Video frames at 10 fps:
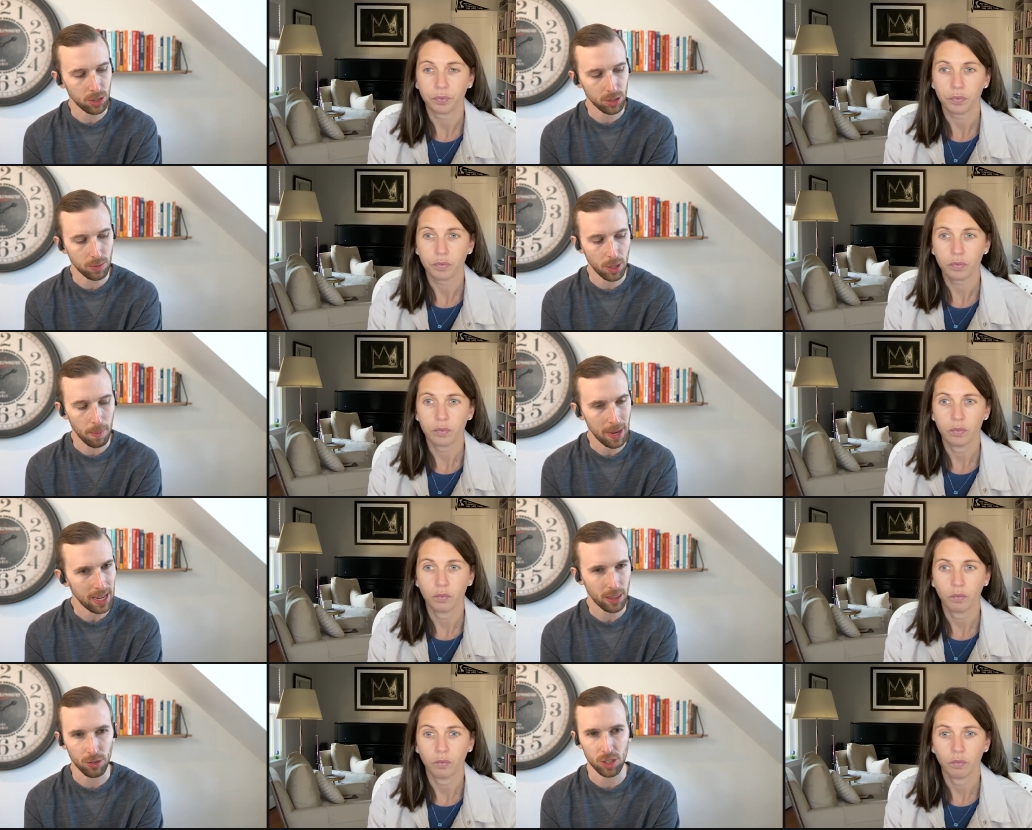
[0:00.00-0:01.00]
Speaker 1: to make
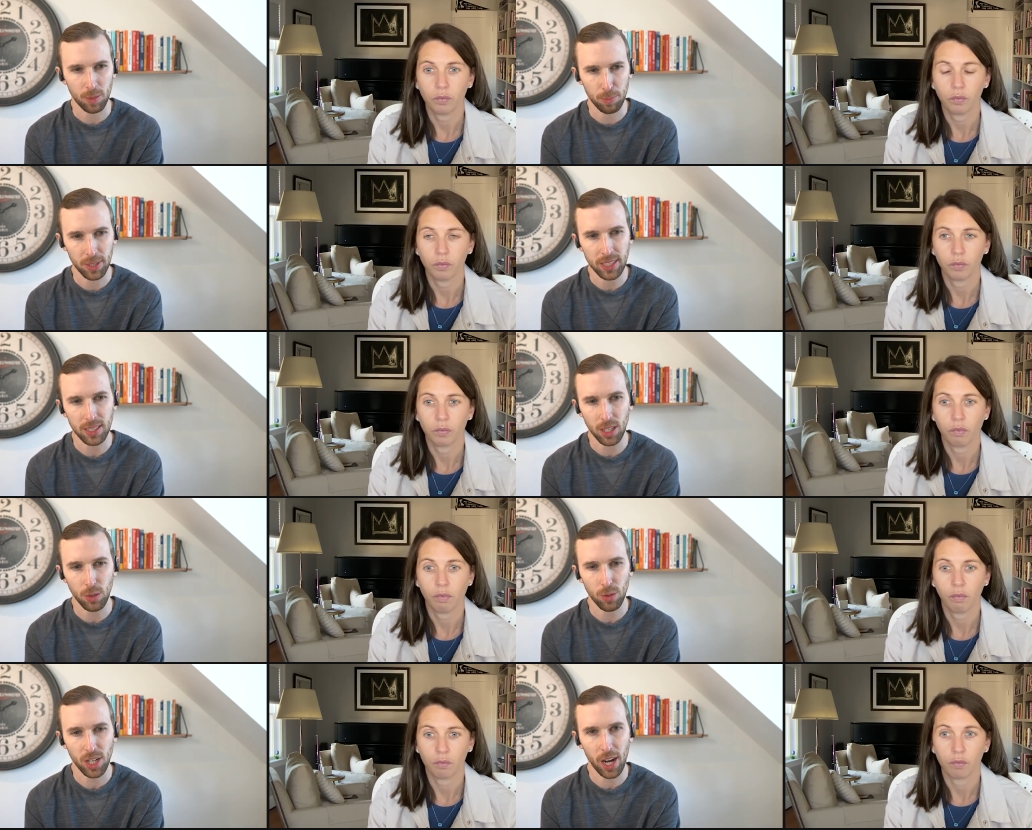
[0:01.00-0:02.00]
those splits that you were
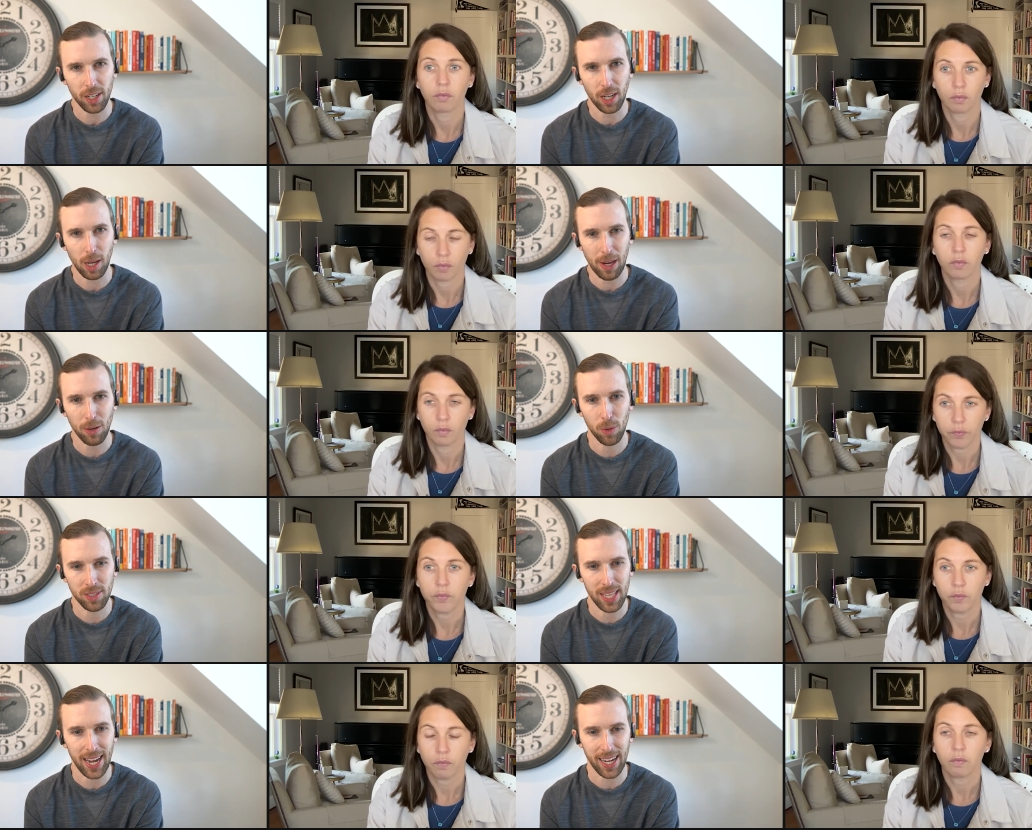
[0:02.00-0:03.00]
talking about was
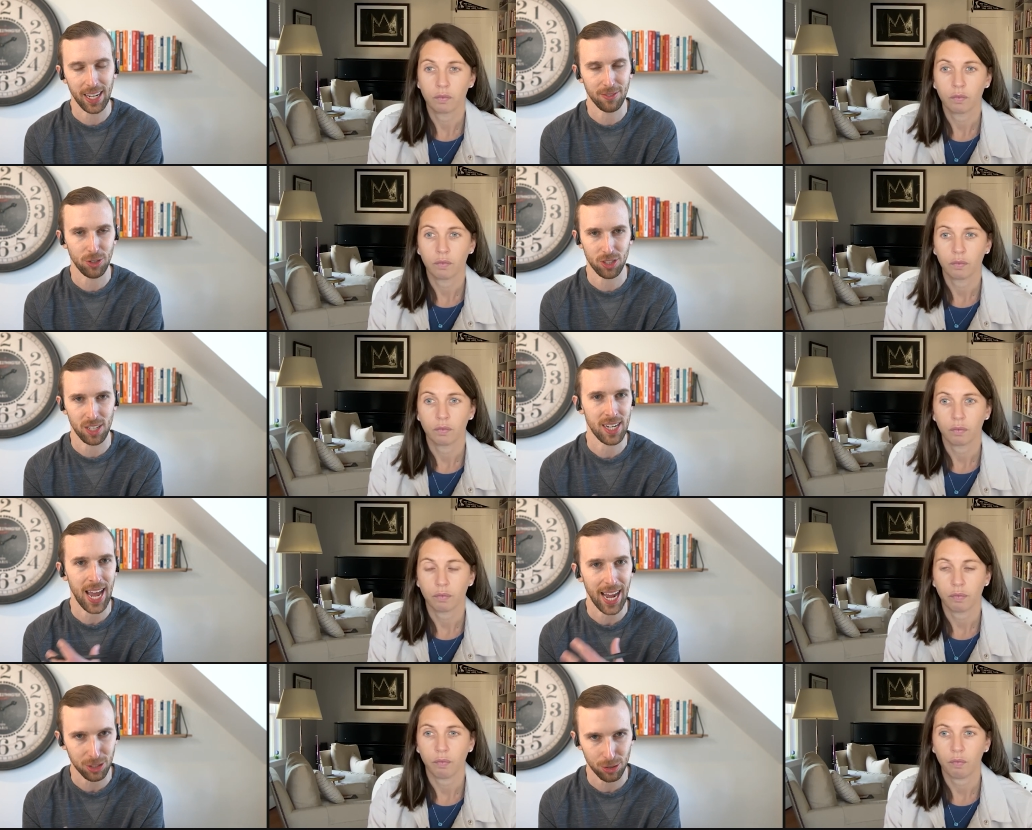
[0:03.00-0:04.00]
that kind of just a
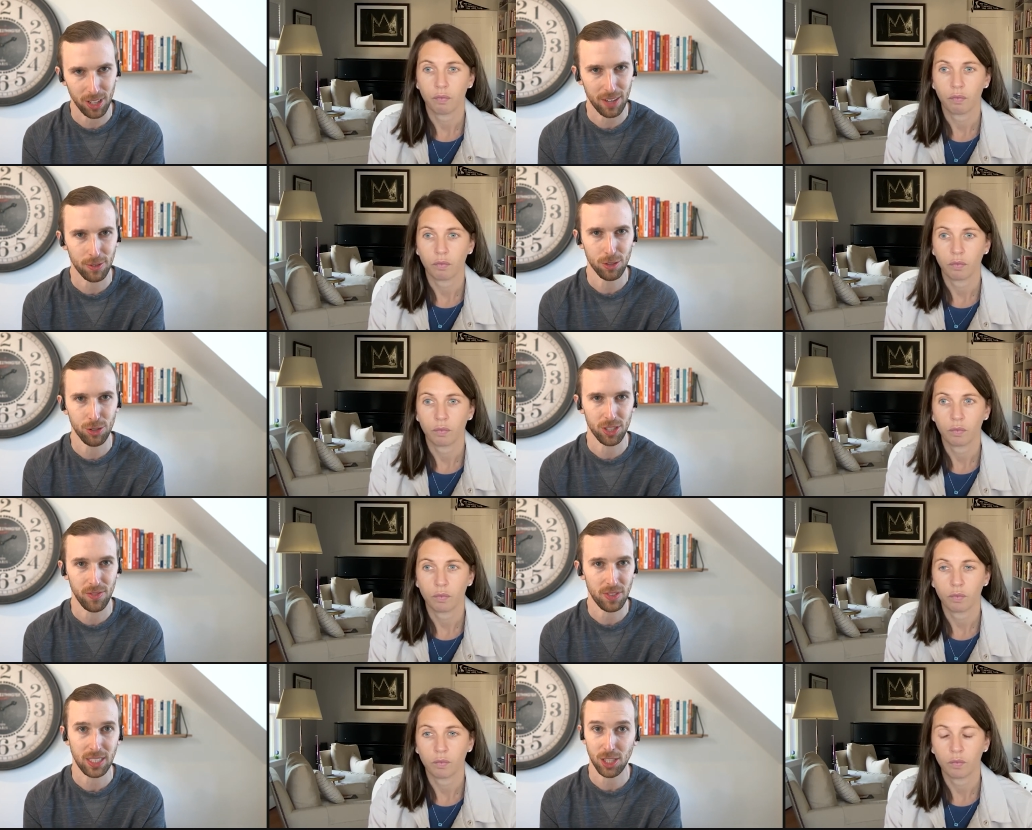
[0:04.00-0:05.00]
natural evolution of
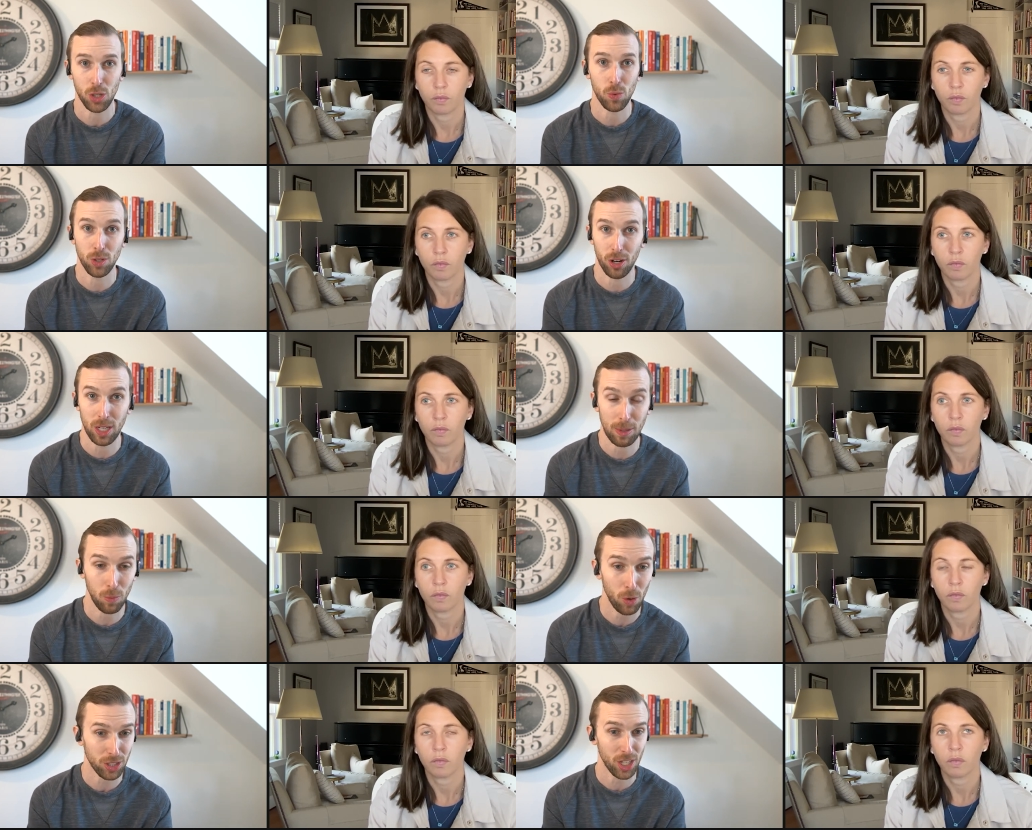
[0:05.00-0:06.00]
things that you had already been
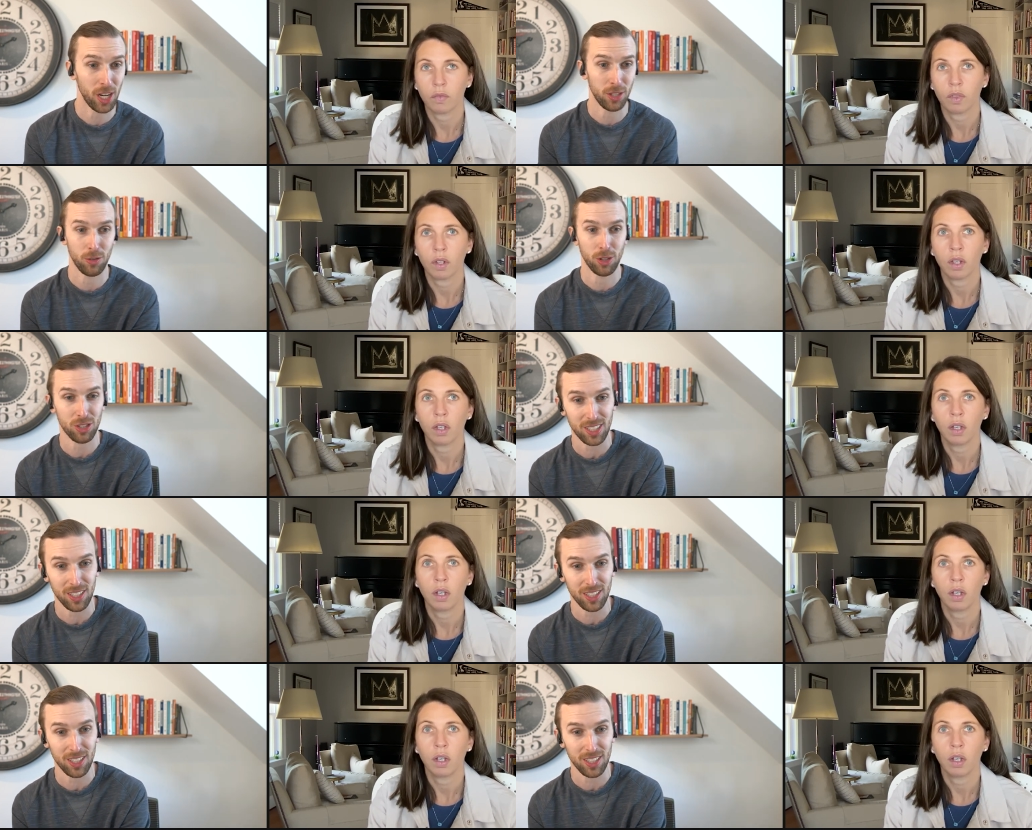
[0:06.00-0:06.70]
worked on or your skill